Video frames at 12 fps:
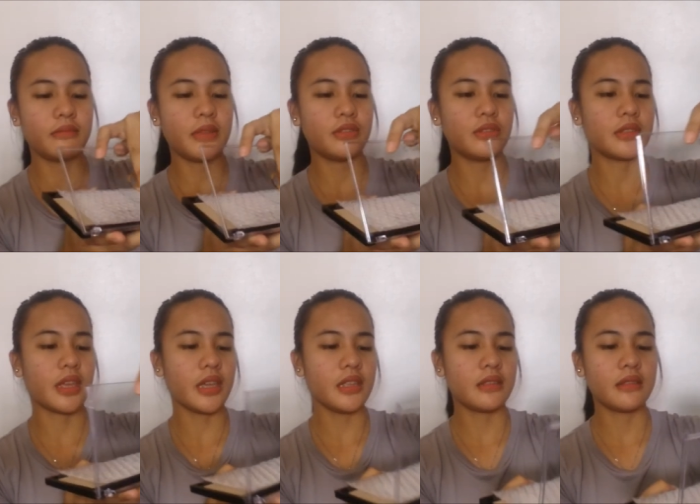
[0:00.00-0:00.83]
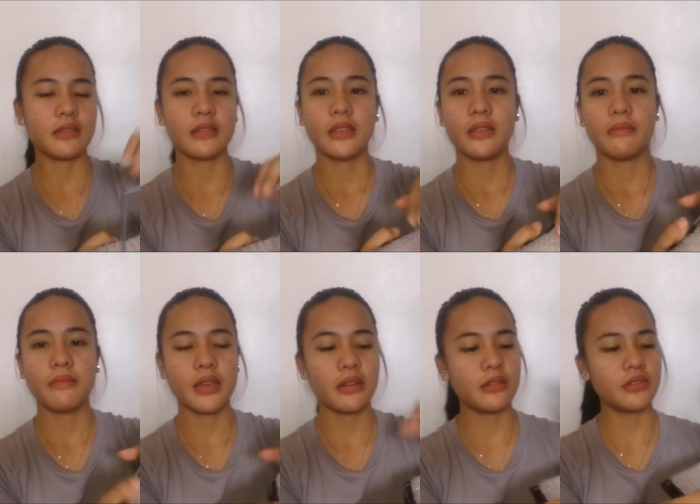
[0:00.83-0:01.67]
Medyo tight.
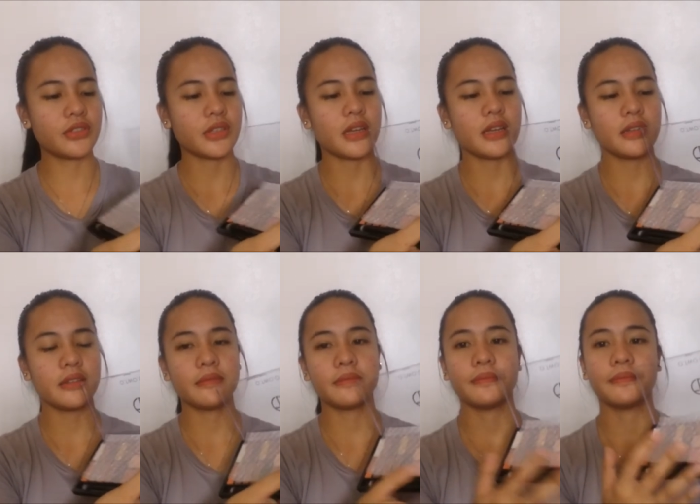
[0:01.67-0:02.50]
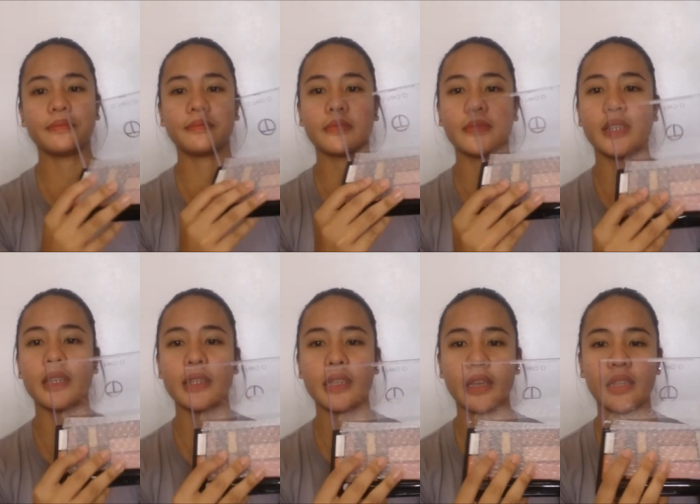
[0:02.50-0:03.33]
Meron siyang
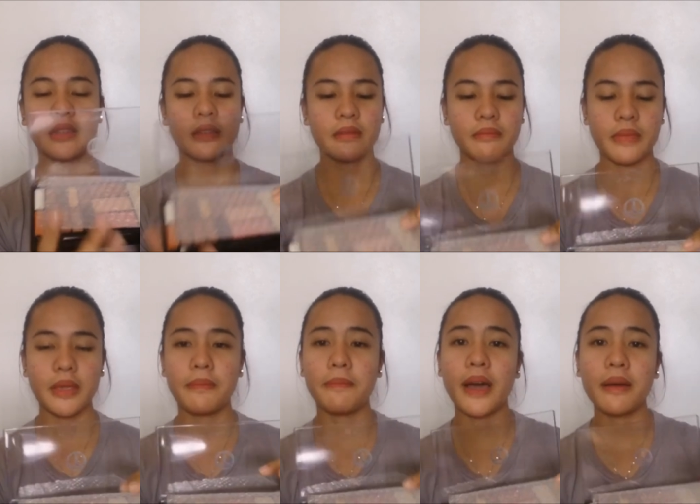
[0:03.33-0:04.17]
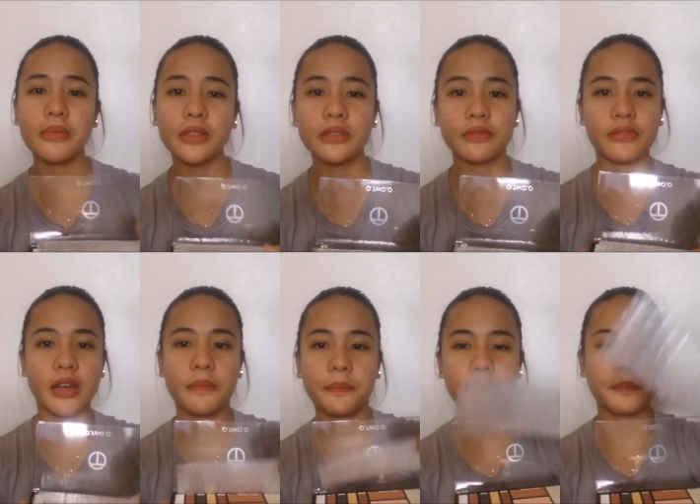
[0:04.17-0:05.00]
ganyan. May bubble
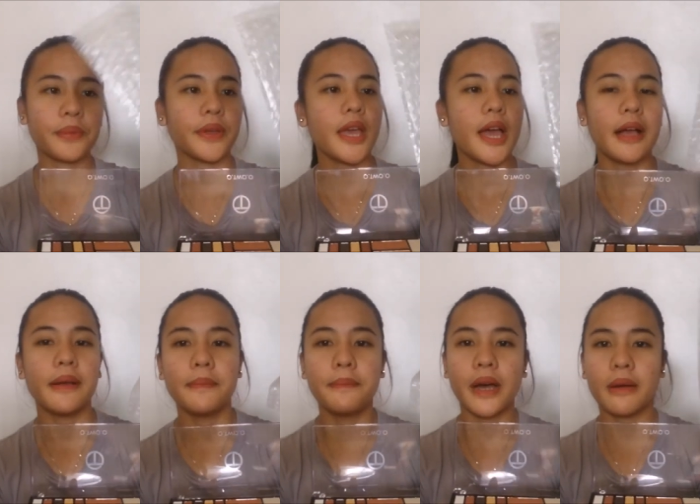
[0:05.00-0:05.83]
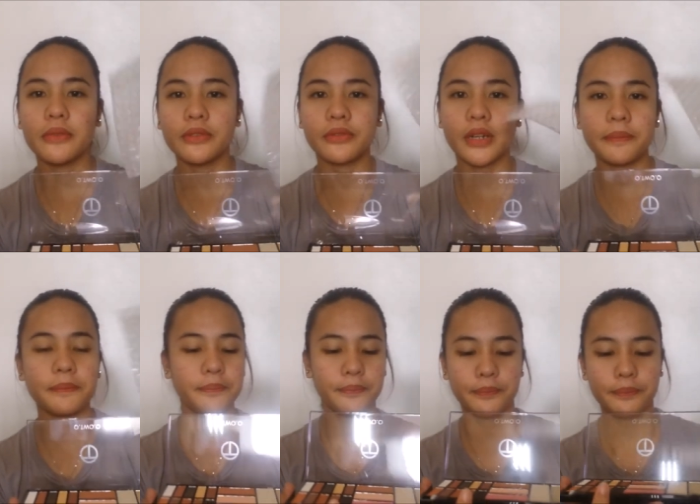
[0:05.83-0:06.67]
wrap. Bubble wrap.
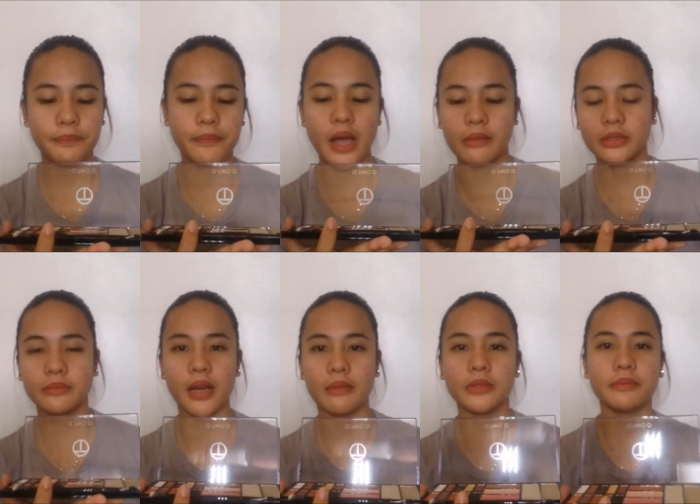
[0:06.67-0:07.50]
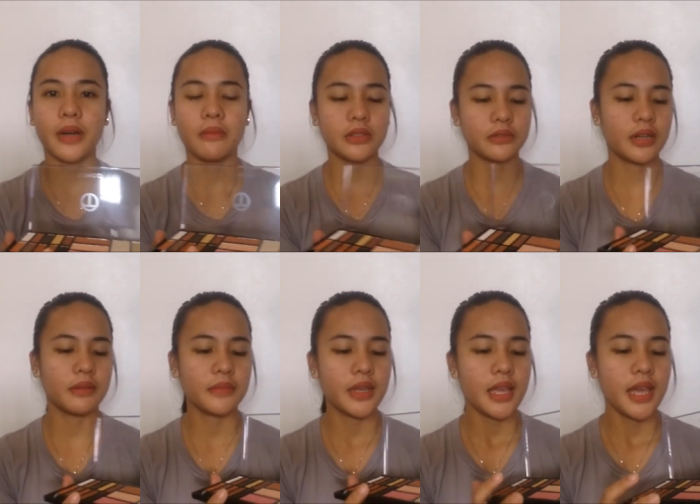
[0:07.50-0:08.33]
Bubble, bubble, bubble.
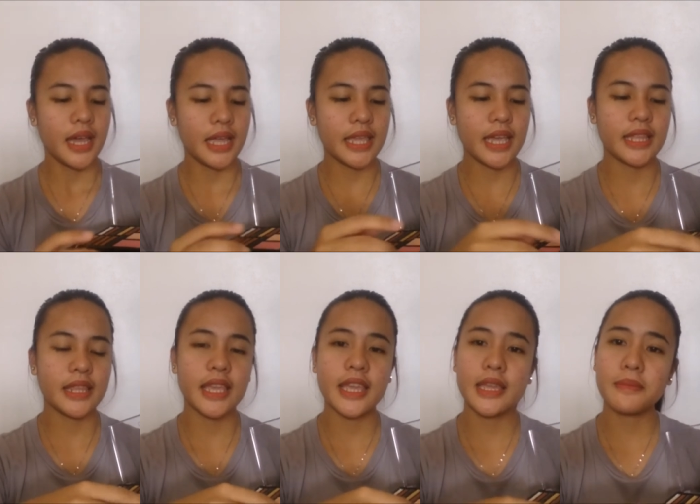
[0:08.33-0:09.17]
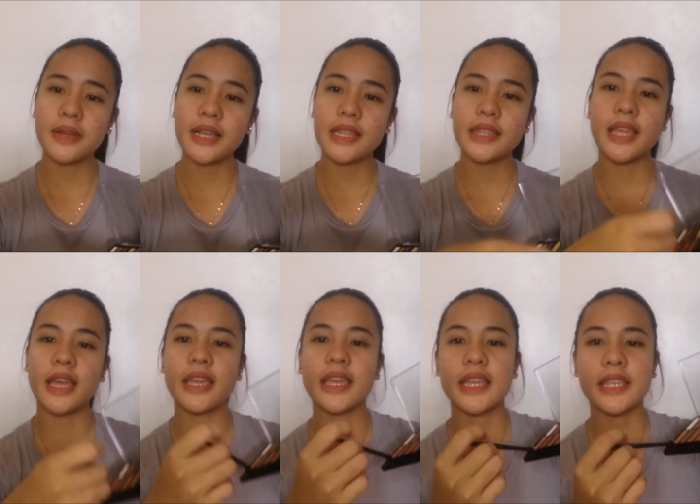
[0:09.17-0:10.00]
Ayan, and maganda
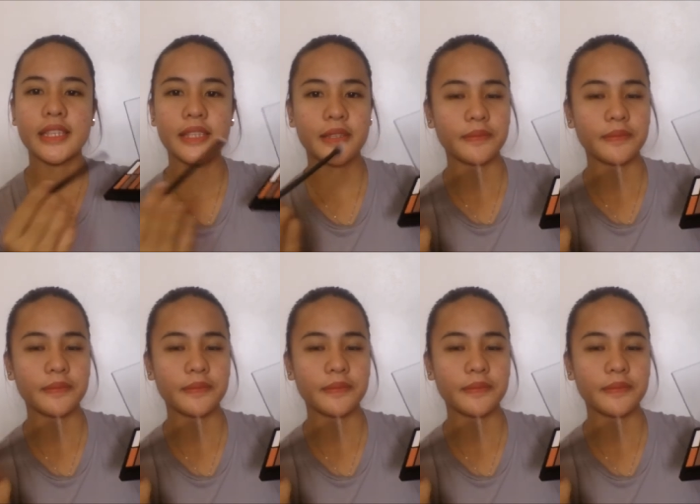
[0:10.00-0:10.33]
is